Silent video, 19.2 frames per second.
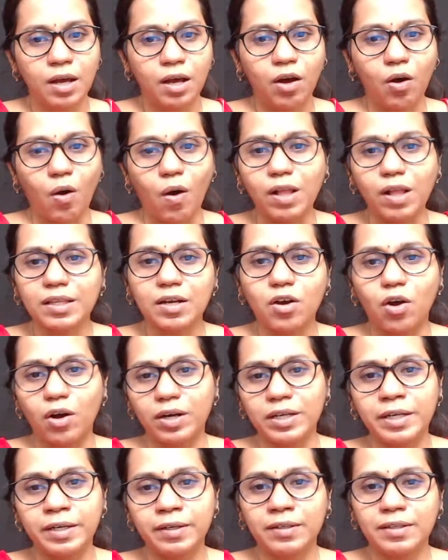All the
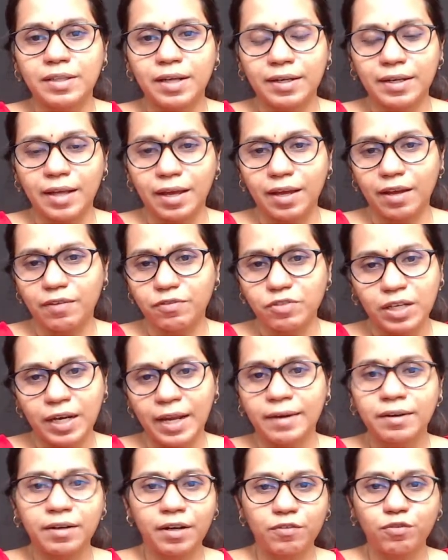content that I have
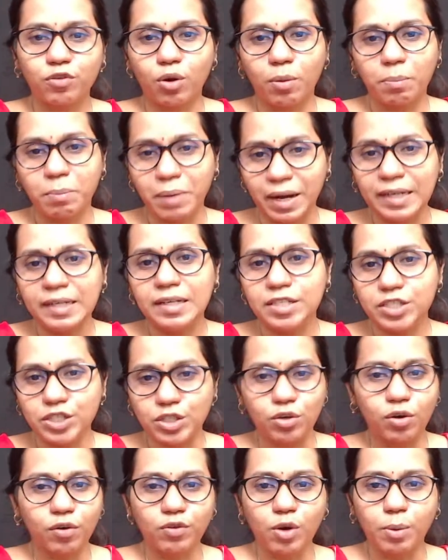collected from my
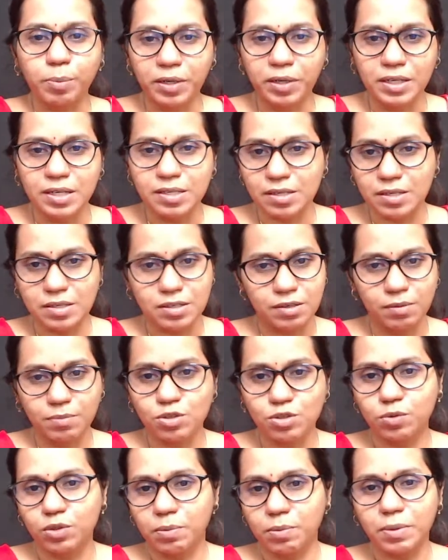teaching of operating systems
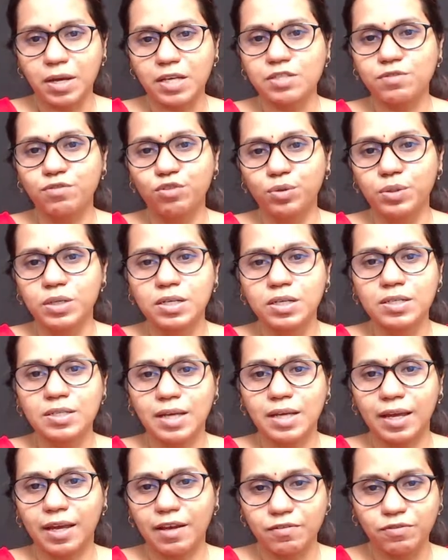over the past few years,
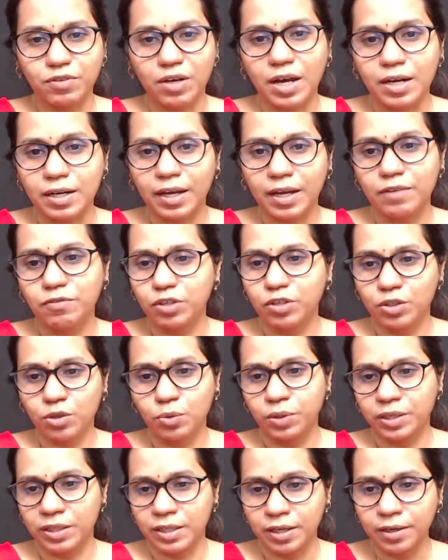I have archived it
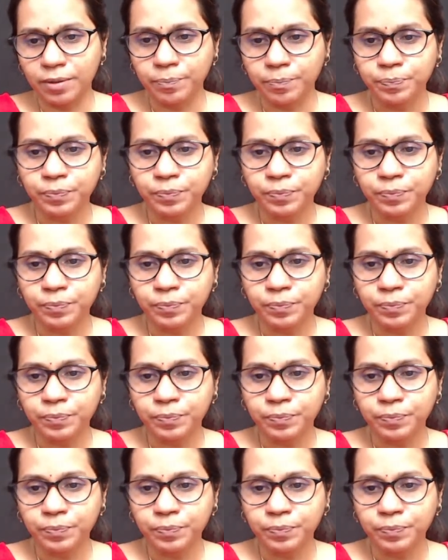over there.